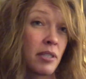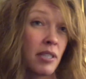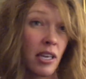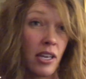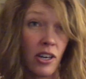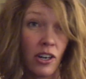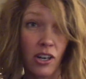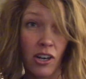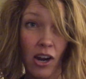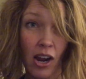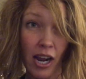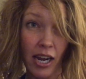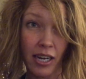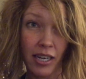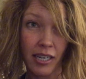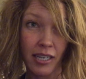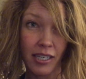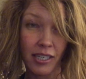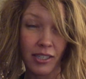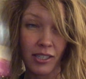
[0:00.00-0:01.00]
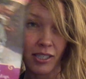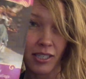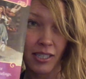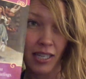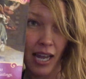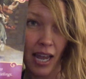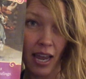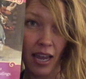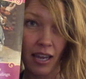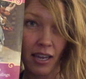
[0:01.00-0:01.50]
that you're guided to
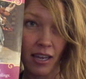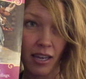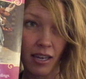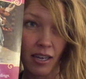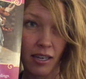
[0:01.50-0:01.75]
take.